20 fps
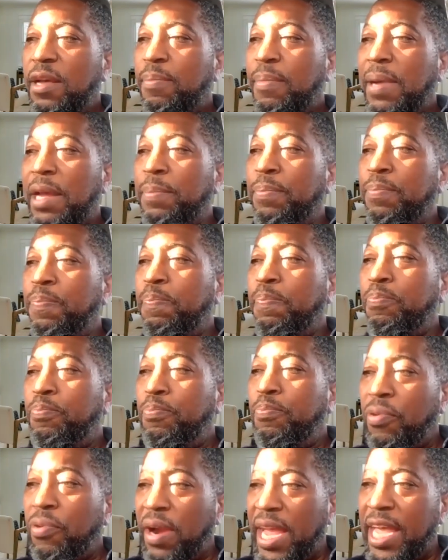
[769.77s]
My
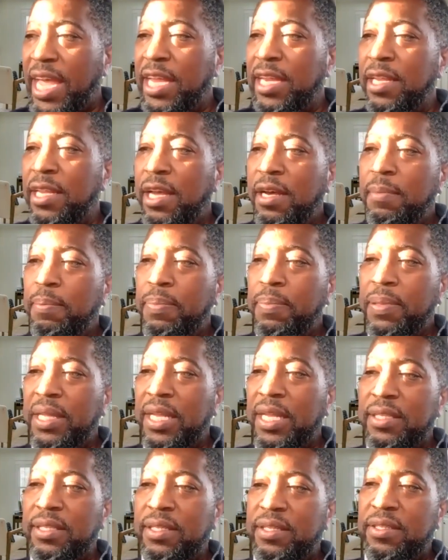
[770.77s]
brain
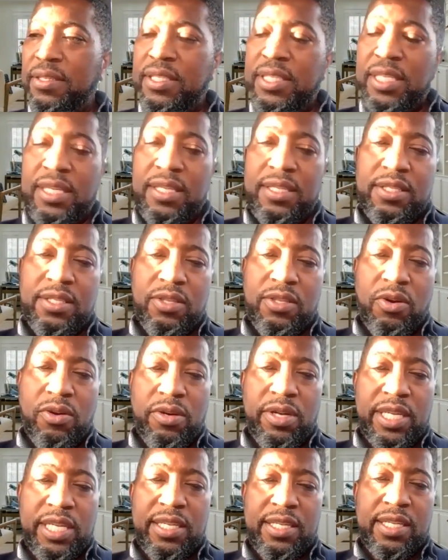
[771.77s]
plunders its
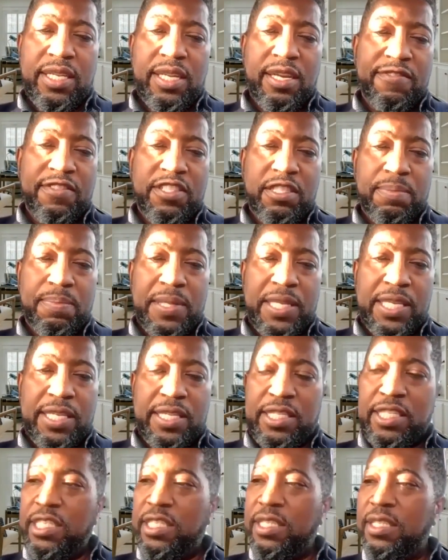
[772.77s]
orchid of
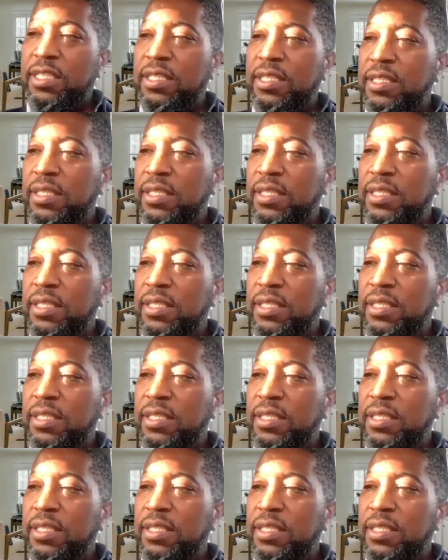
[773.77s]
speech.